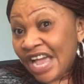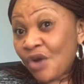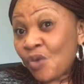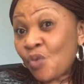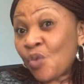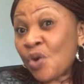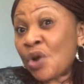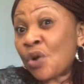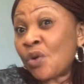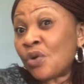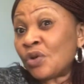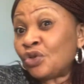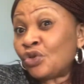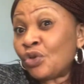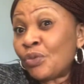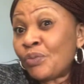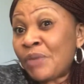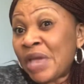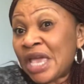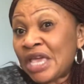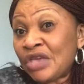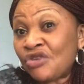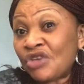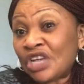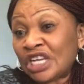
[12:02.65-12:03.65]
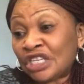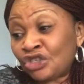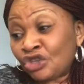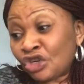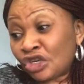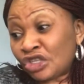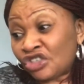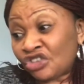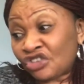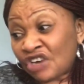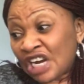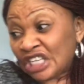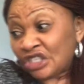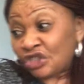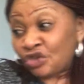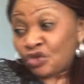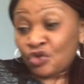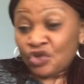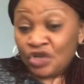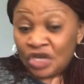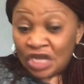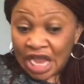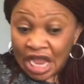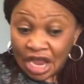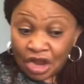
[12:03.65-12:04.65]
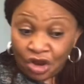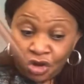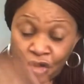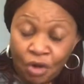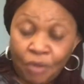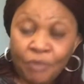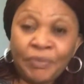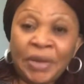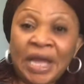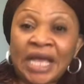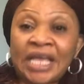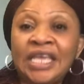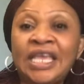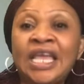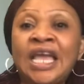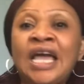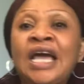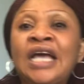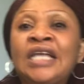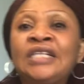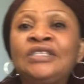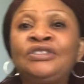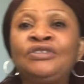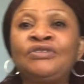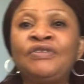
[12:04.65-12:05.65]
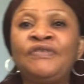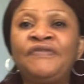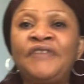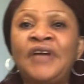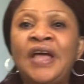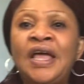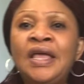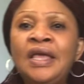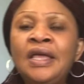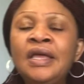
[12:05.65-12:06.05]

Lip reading: we're going to make you a church rat so you can come back here and suffer.